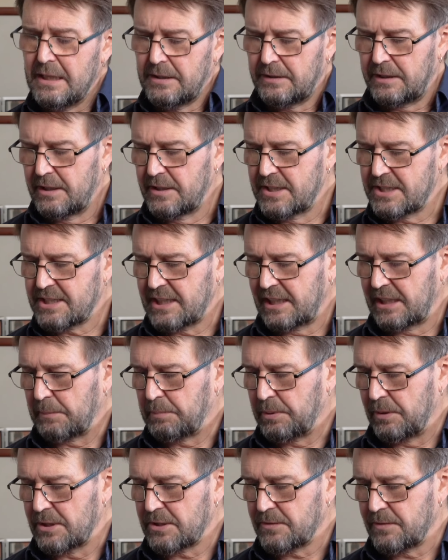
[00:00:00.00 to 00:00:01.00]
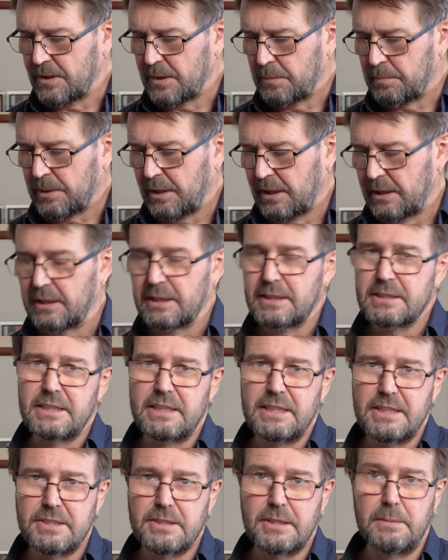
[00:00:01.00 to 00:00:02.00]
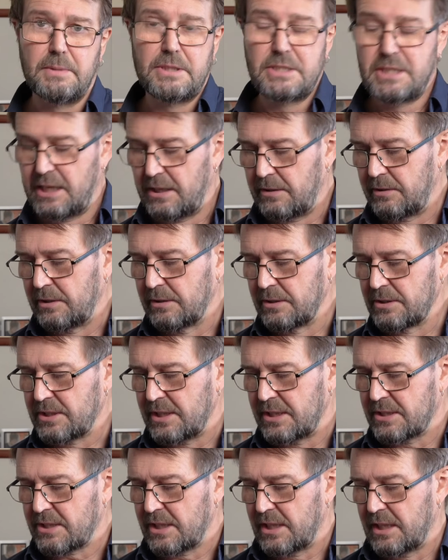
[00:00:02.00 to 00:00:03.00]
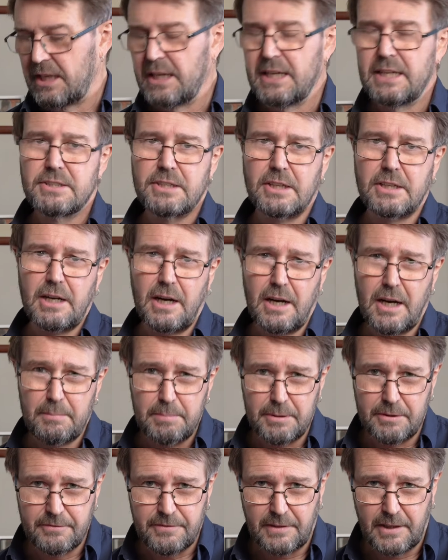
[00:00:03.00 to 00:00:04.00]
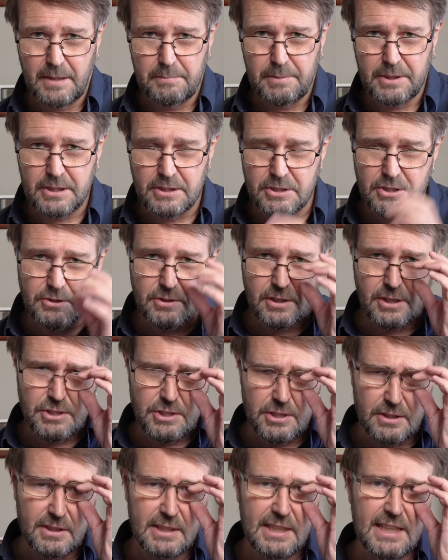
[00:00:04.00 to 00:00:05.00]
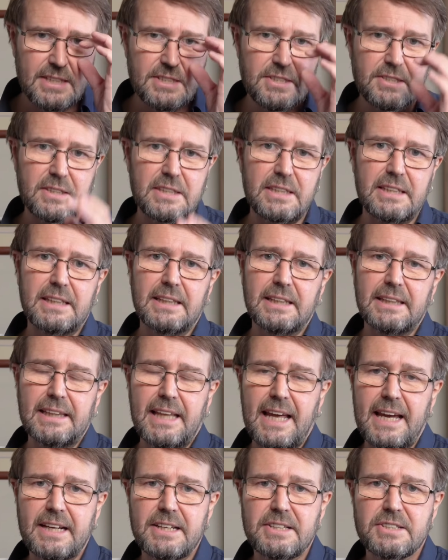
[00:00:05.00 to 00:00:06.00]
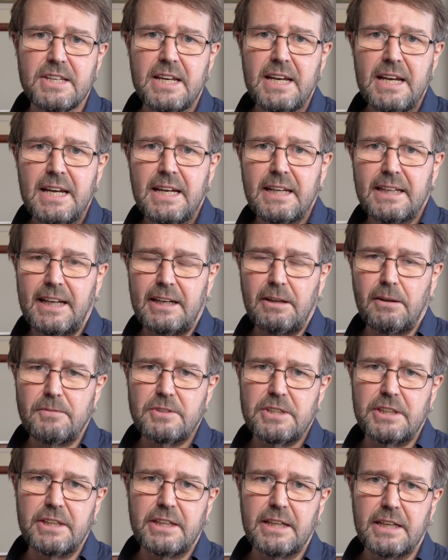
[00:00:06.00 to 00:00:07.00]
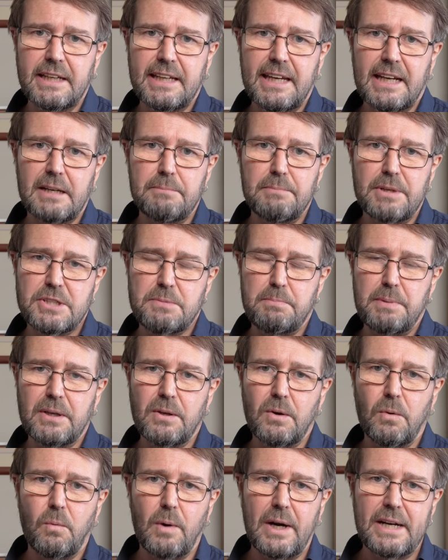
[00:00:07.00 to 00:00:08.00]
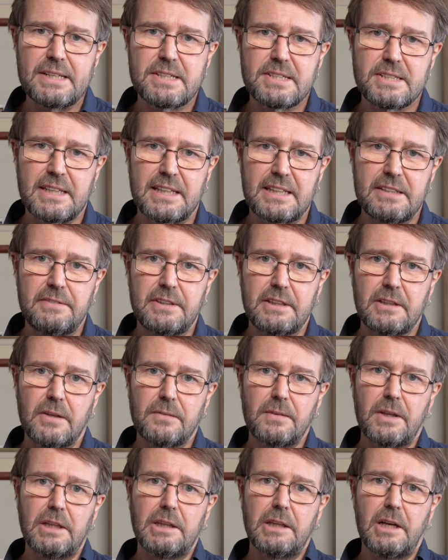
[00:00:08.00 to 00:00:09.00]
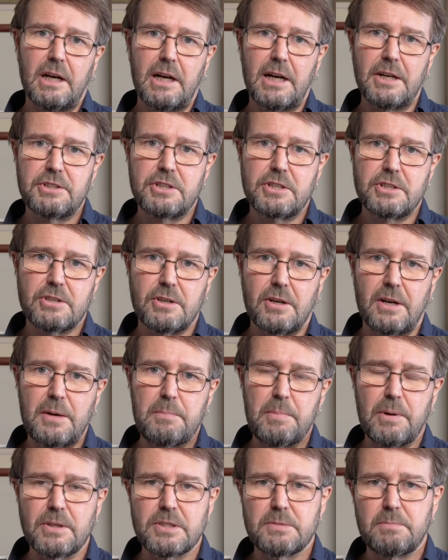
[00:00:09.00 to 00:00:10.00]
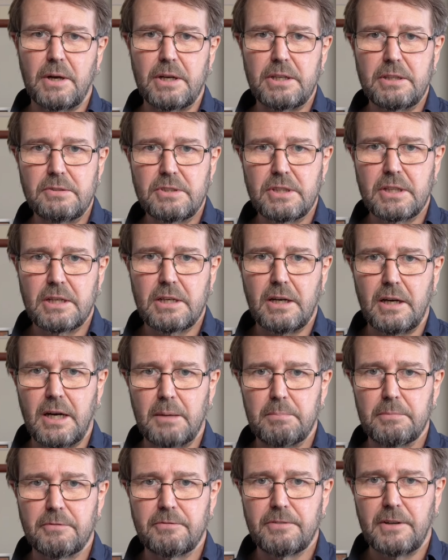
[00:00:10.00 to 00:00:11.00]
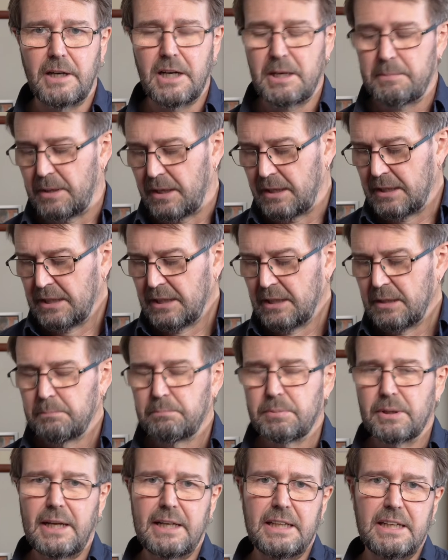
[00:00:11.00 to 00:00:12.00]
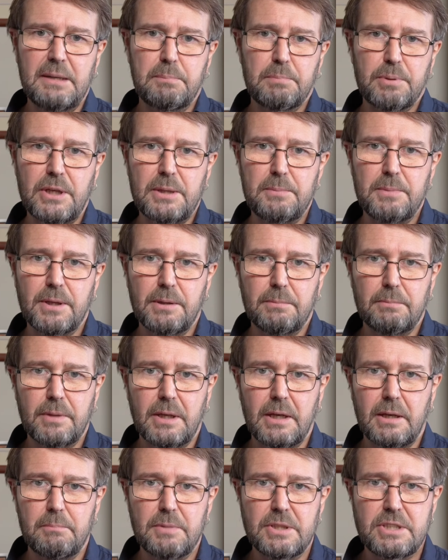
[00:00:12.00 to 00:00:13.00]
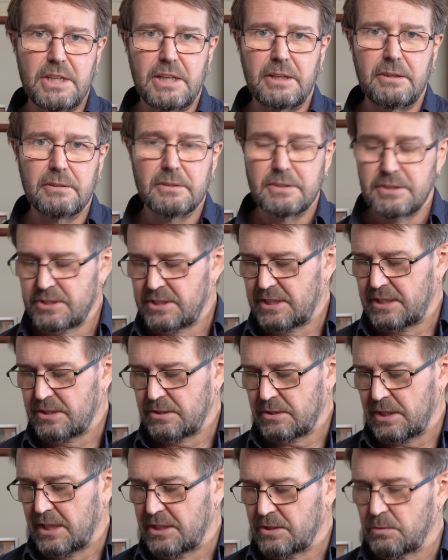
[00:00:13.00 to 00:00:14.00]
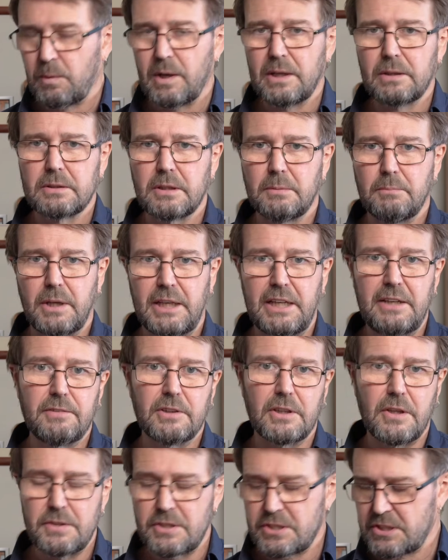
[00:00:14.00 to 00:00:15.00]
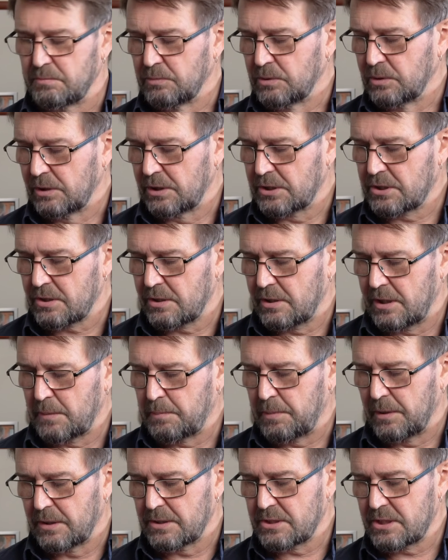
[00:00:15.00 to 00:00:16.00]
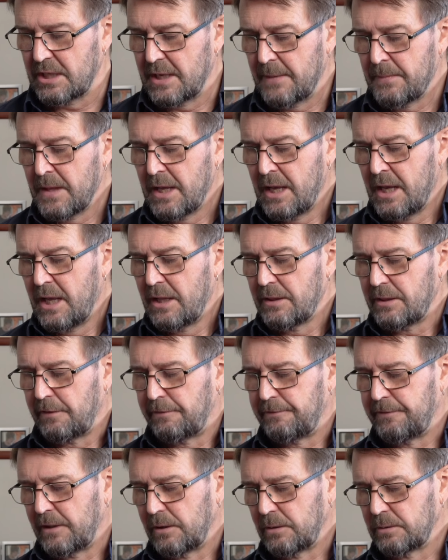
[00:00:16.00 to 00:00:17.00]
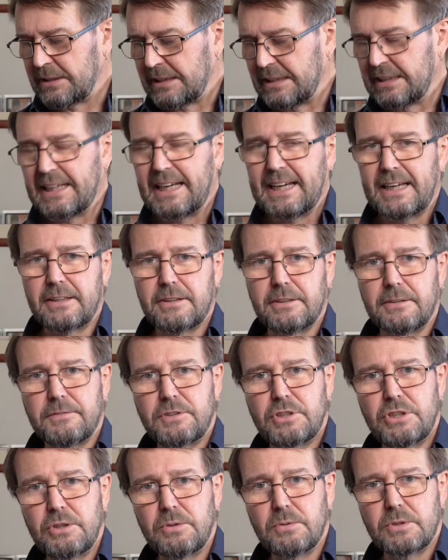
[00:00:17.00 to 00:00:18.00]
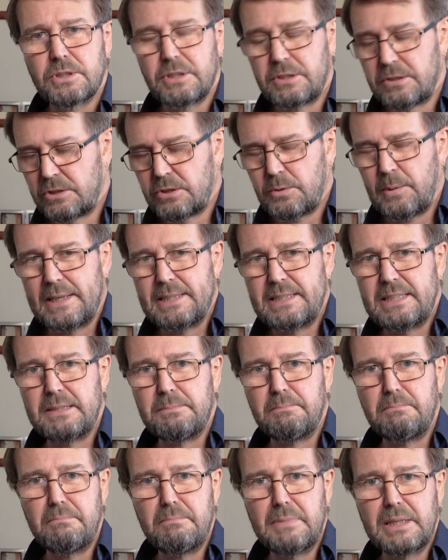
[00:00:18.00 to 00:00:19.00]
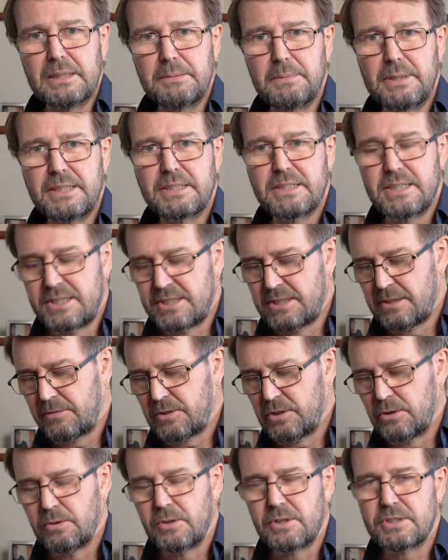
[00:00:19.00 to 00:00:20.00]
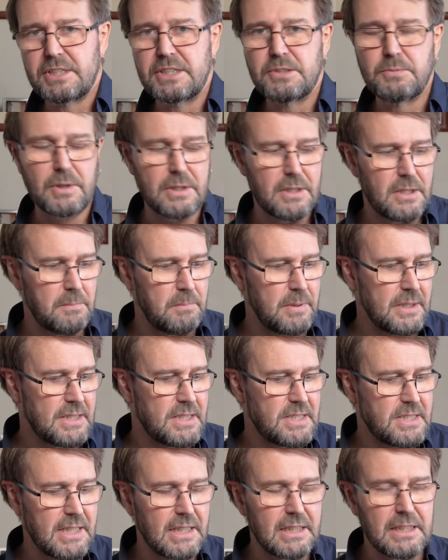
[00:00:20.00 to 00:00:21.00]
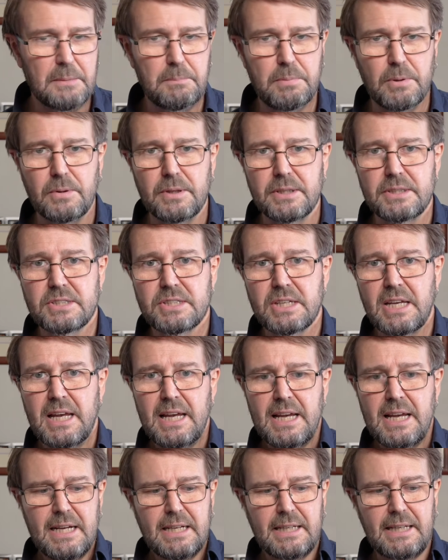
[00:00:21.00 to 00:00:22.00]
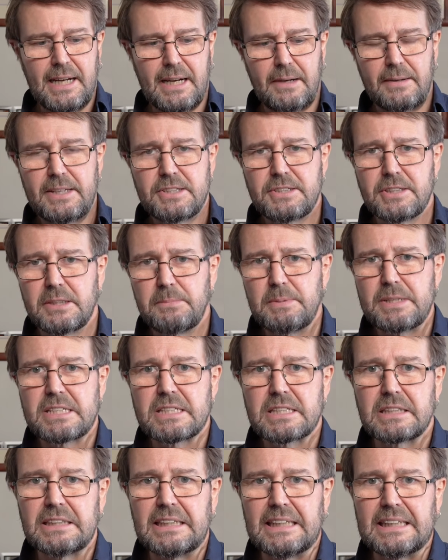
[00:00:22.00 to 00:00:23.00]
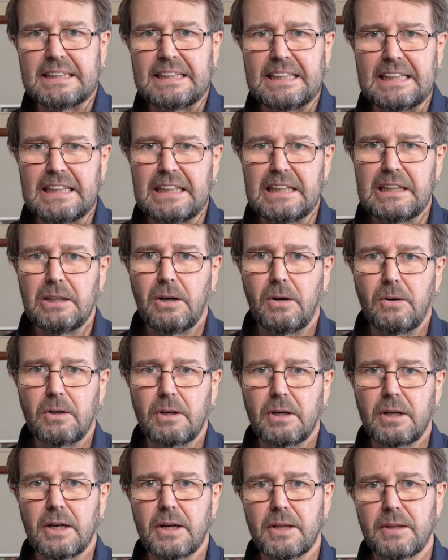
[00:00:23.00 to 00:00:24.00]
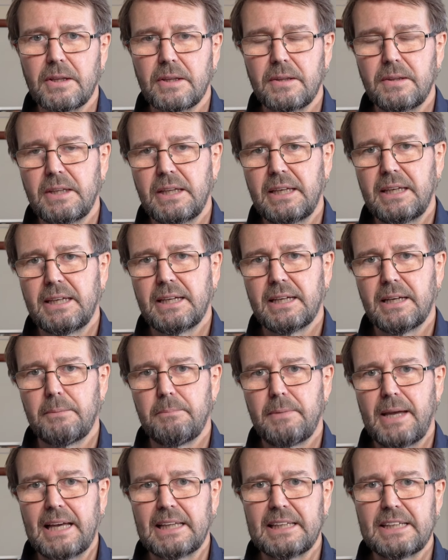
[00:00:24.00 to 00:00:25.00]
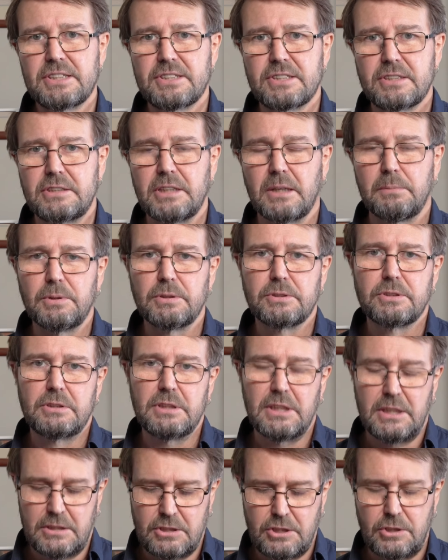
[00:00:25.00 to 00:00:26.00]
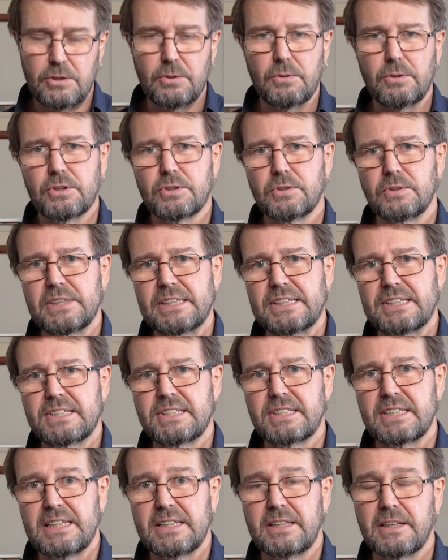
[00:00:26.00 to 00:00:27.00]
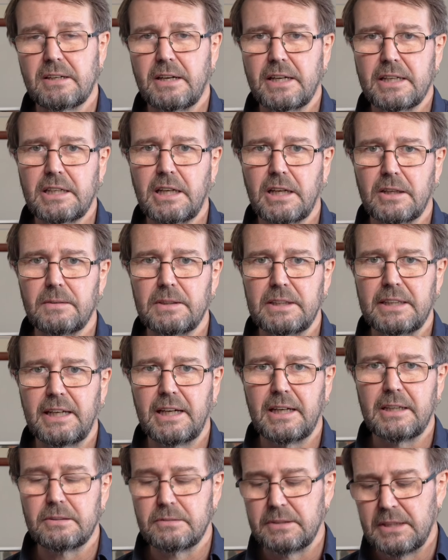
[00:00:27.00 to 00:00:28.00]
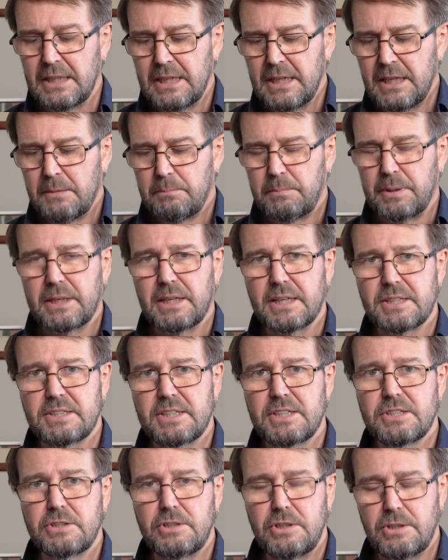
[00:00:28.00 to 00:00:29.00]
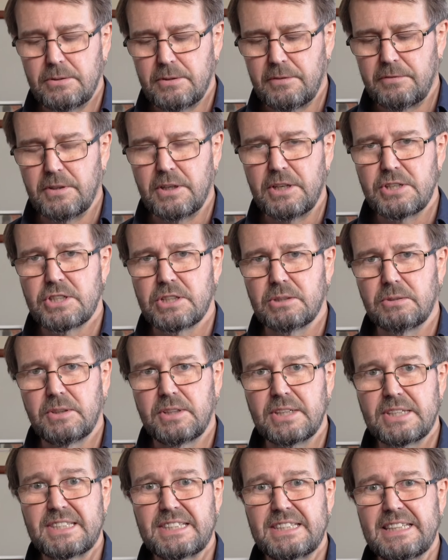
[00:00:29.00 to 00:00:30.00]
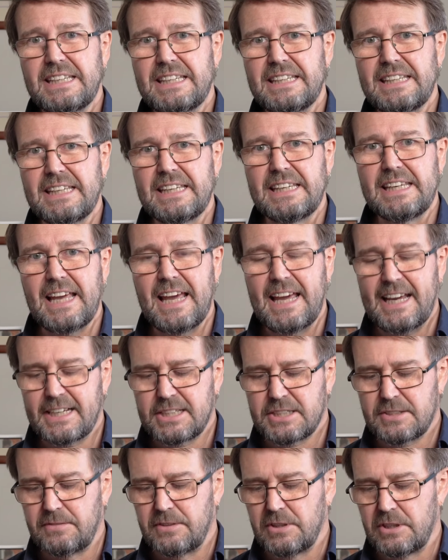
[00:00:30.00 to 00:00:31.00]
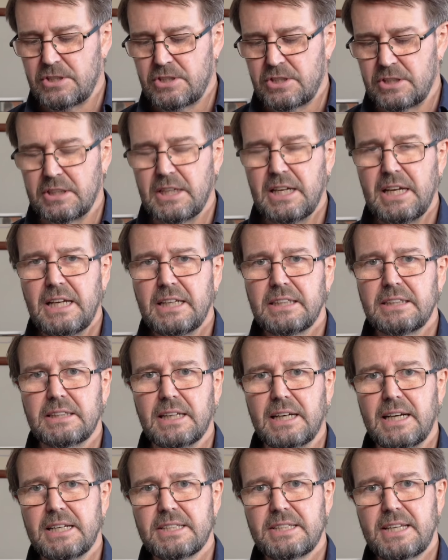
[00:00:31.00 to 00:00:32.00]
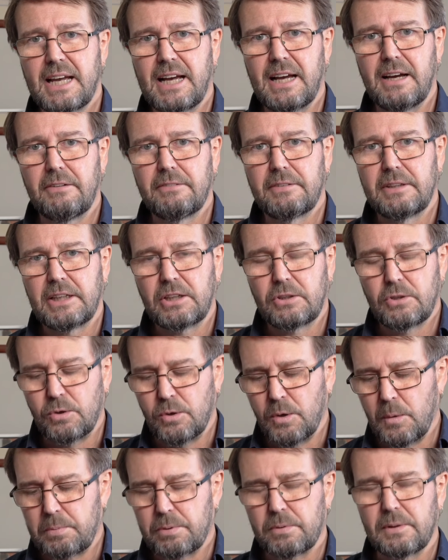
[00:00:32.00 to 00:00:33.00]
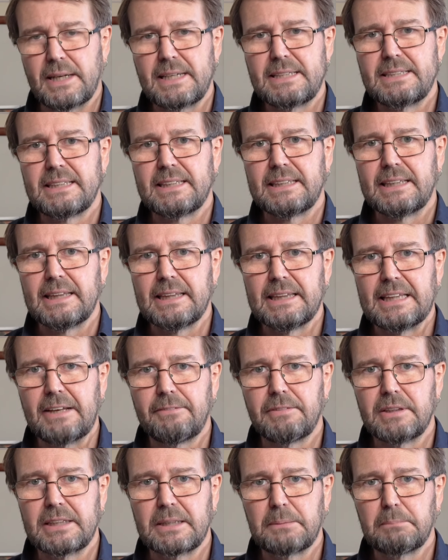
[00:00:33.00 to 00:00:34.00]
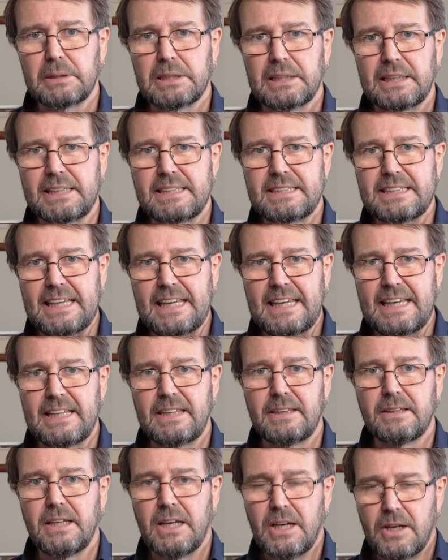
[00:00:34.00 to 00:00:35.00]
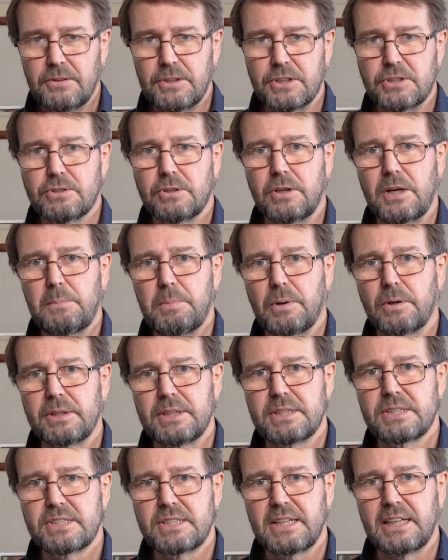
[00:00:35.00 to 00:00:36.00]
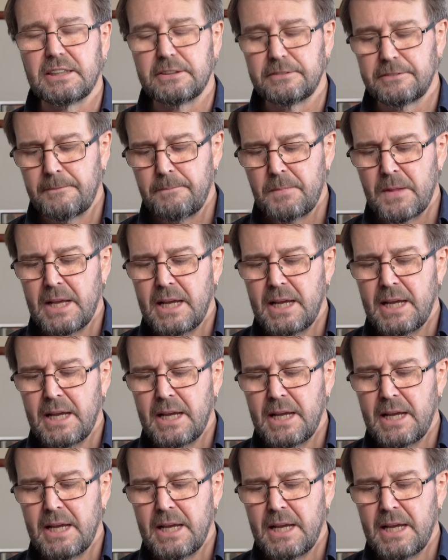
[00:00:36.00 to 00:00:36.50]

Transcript: The other selling points for the product is the materials. It's a carbon fiber construction. That's the legs. Now, obviously, you're going to get a much bigger weight saving on the larger tripods by using carbon fiber, but any premium materials is welcome, even on the smaller tripods. The folded length of 220mm, of course, is one of the big selling points. Now, it is going to be slightly longer than the LS-223C that I currently own, because this newer version, the CEX version, does have an incorporated leveling plate in the tripod itself.